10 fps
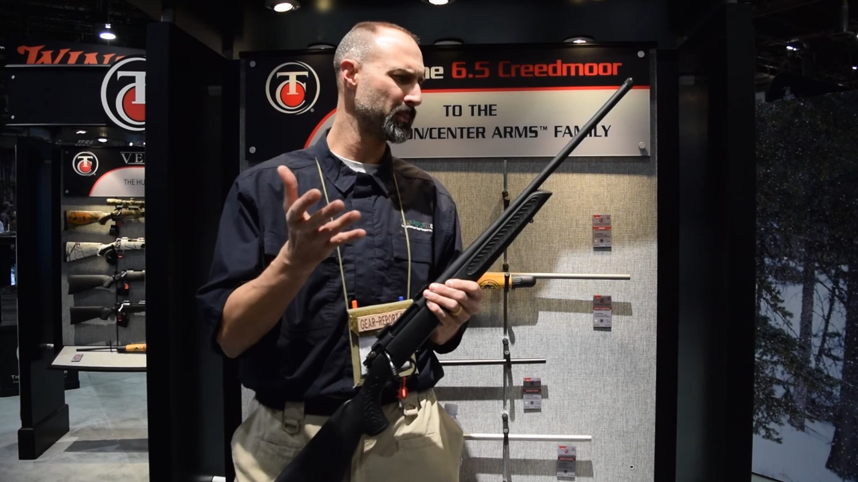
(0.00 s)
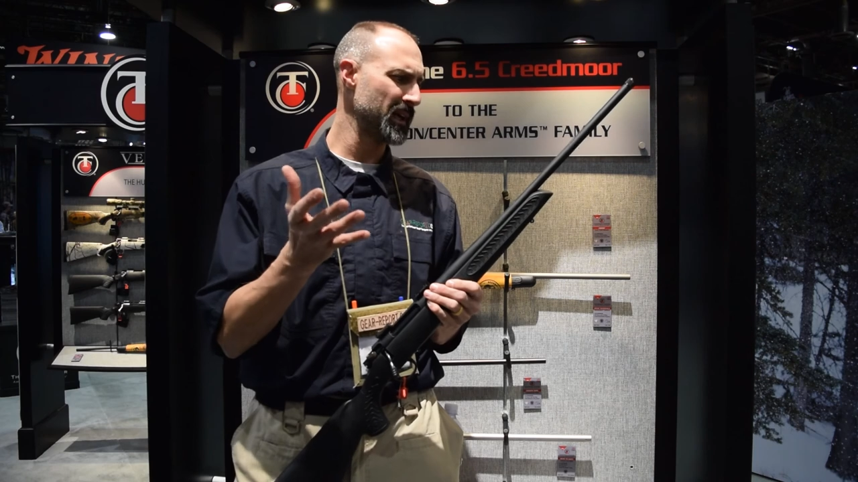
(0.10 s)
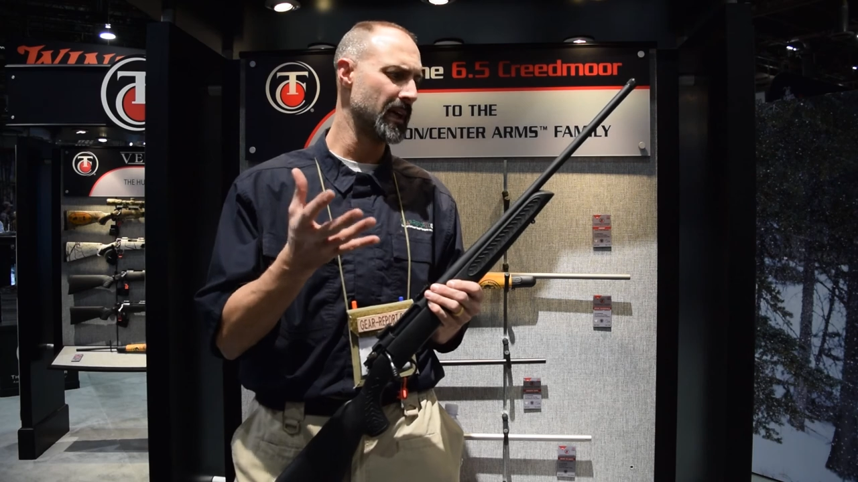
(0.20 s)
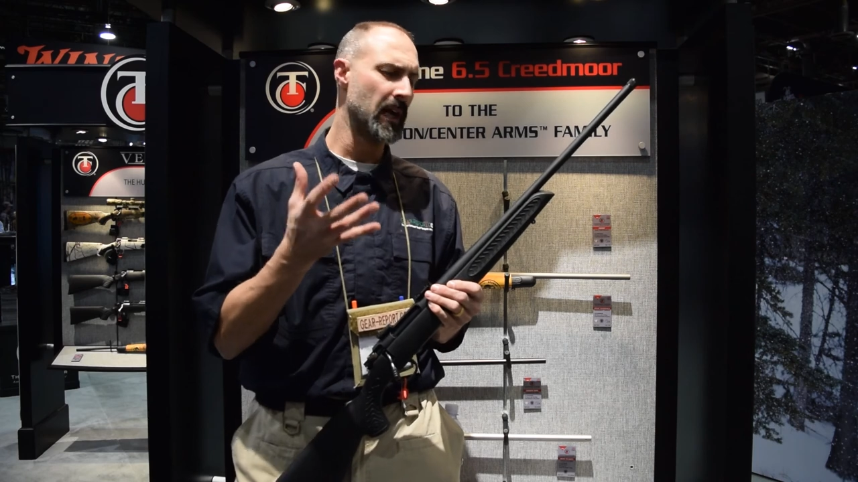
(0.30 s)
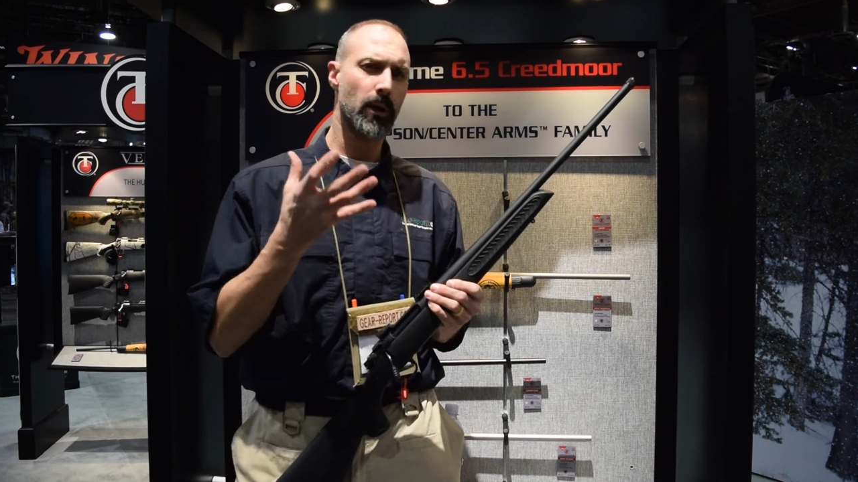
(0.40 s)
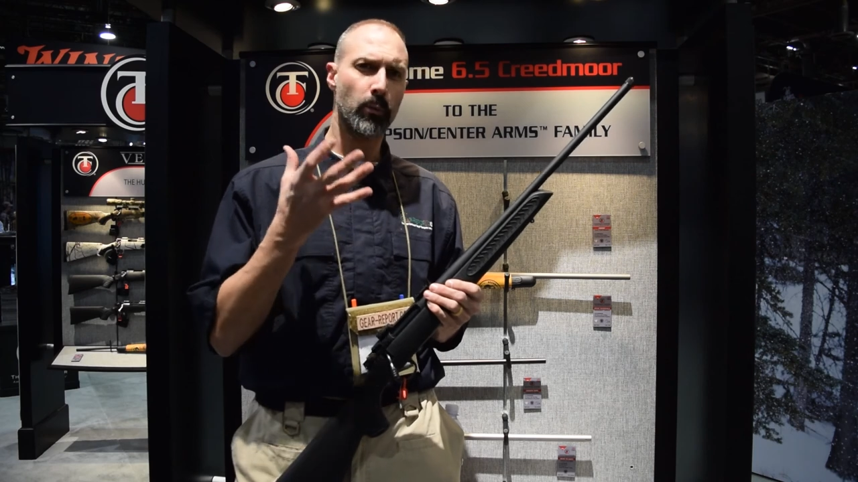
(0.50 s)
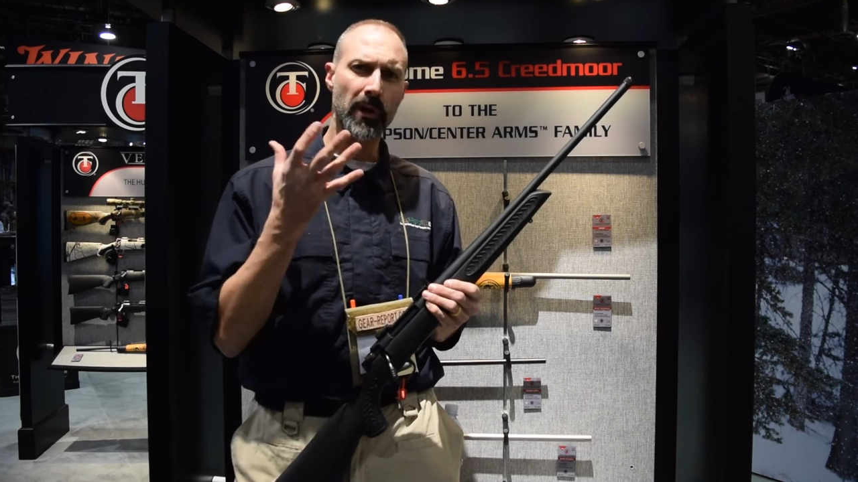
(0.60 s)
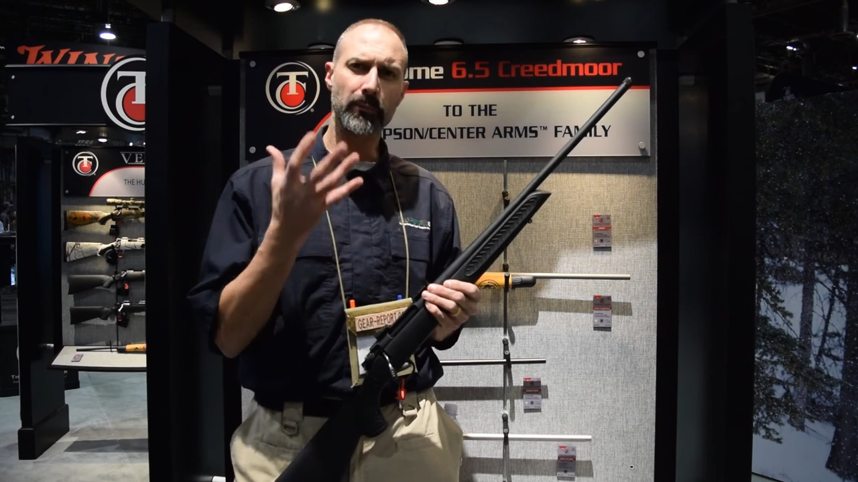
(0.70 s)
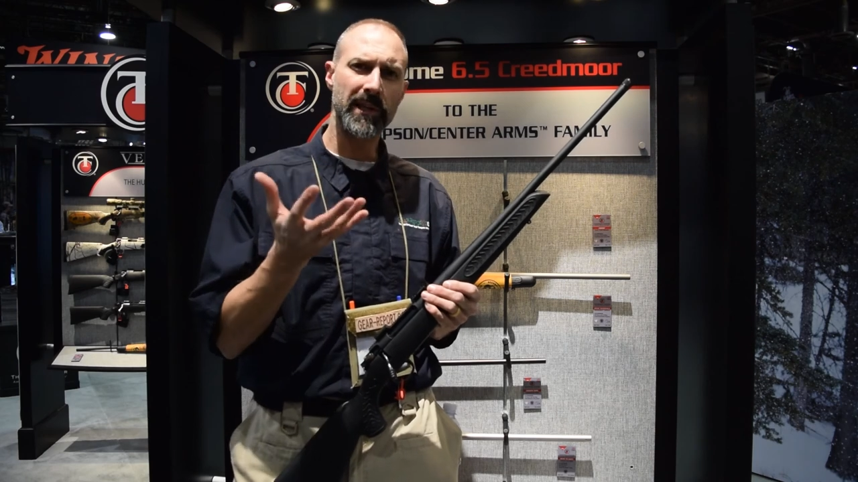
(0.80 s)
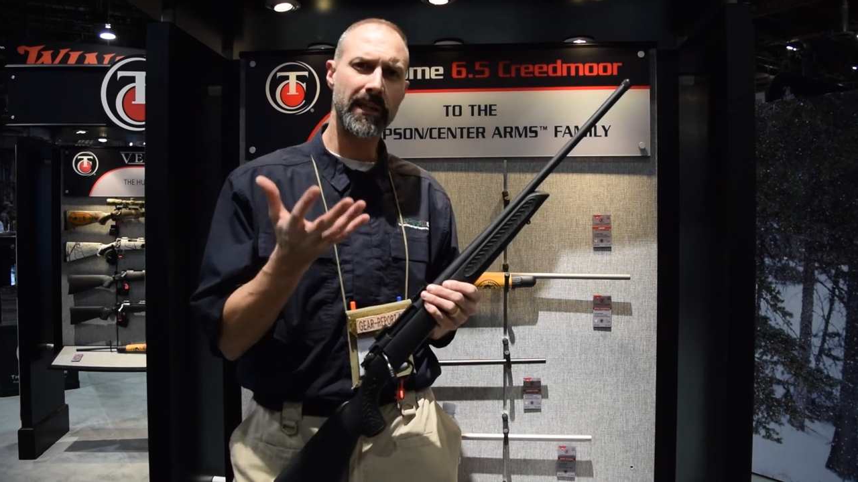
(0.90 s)
but
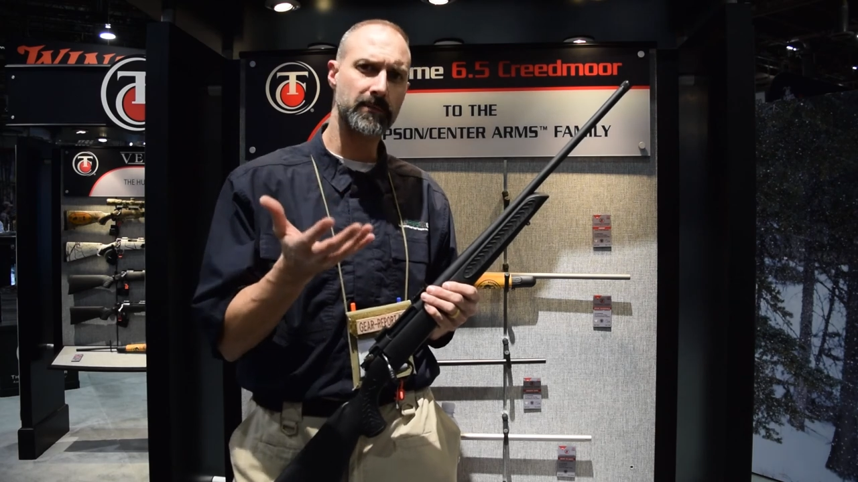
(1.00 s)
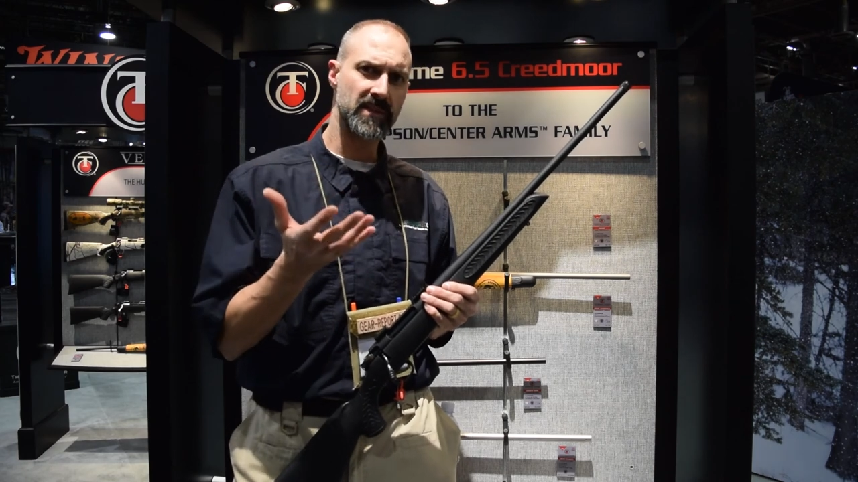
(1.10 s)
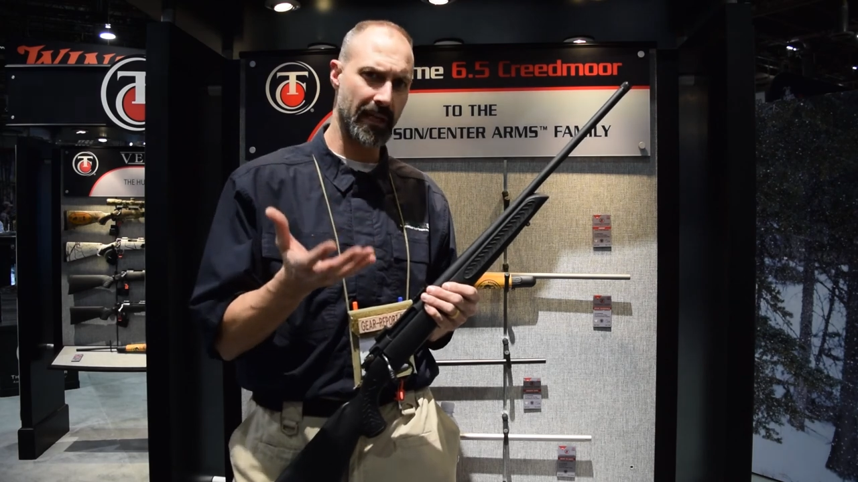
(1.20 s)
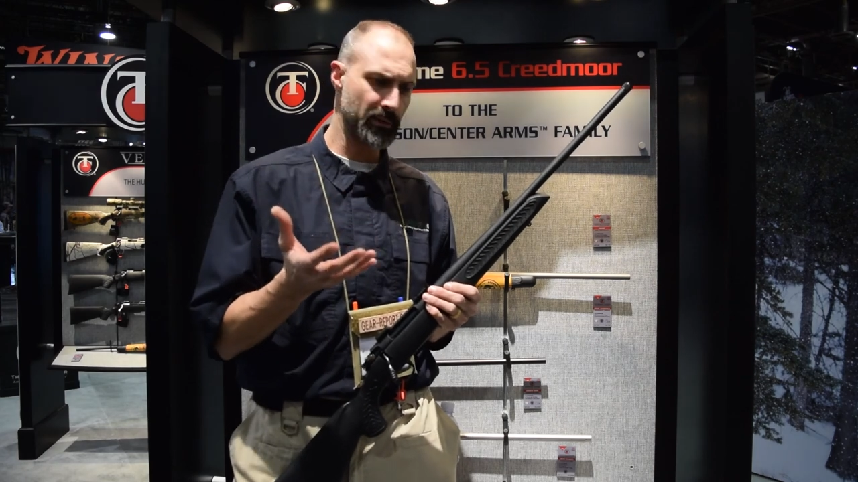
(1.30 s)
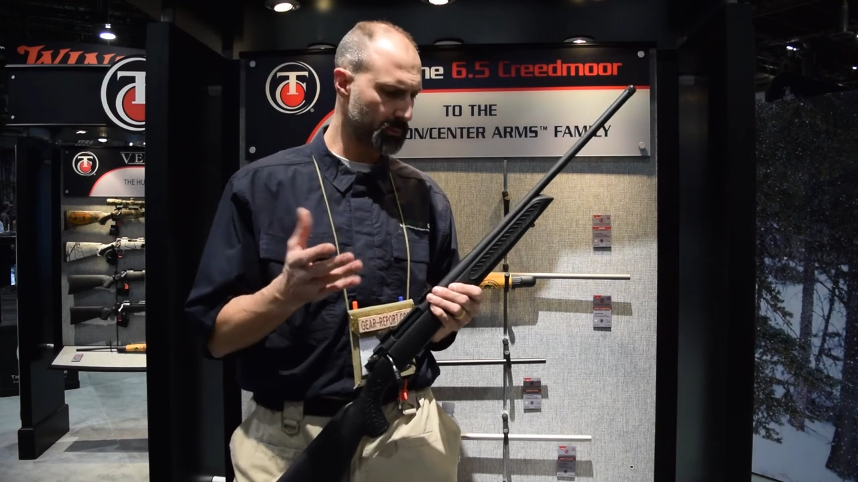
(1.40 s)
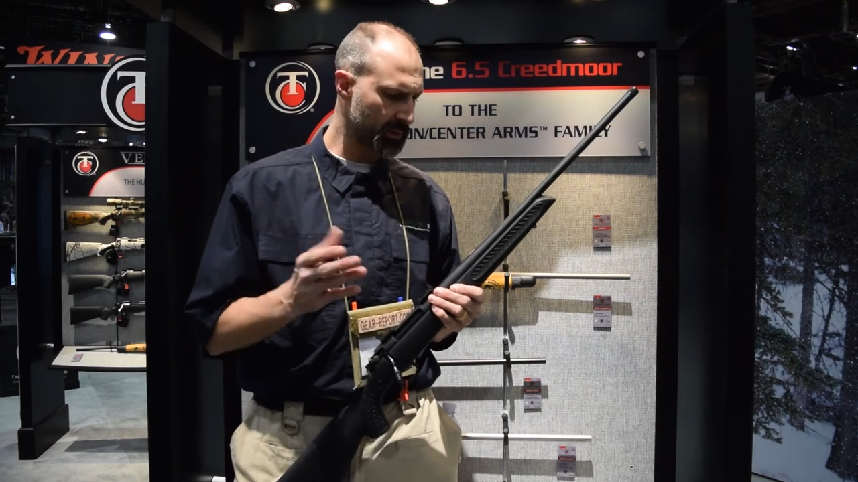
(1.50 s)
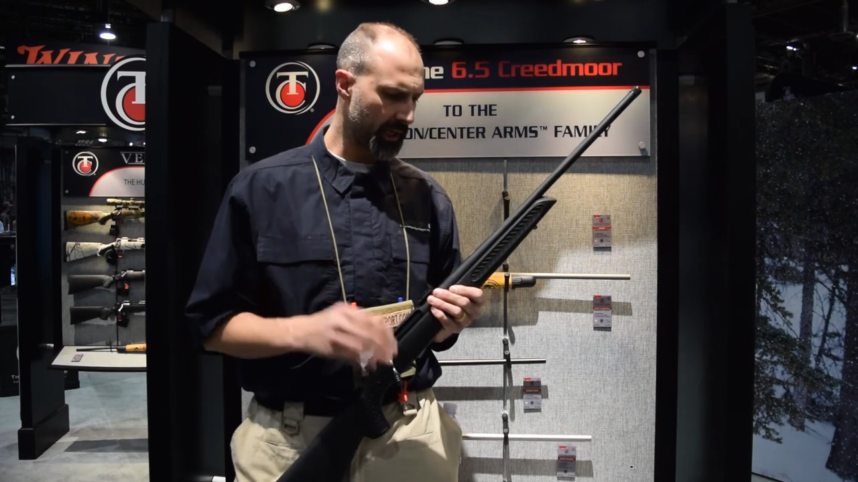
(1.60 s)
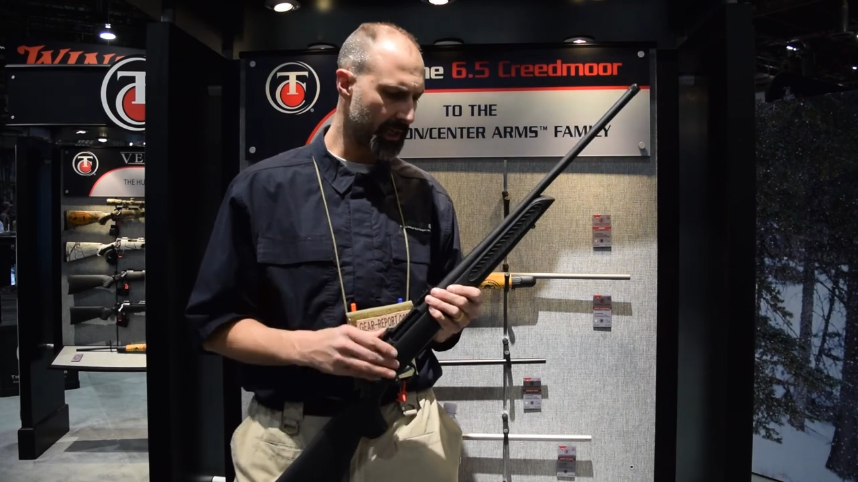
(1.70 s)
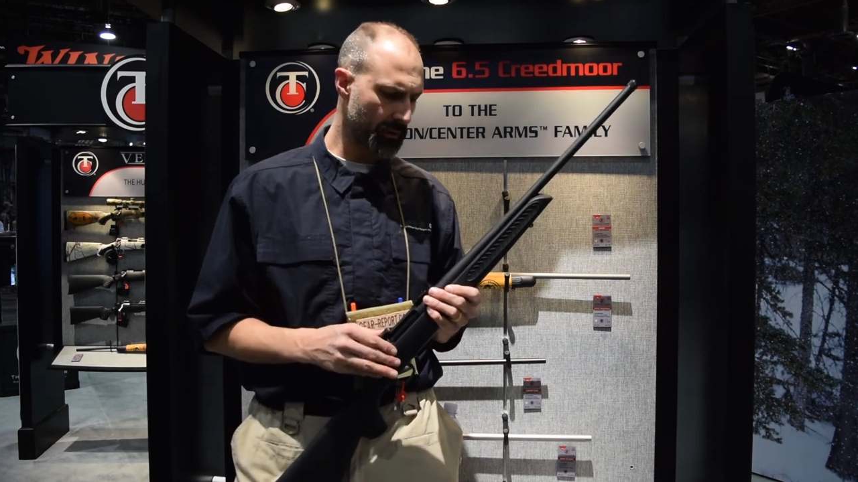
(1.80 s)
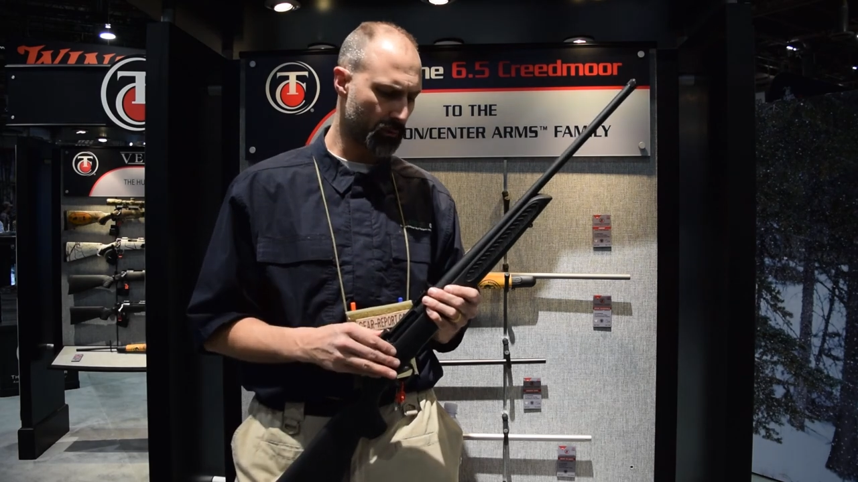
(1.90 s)
what it really comes down to with the hunting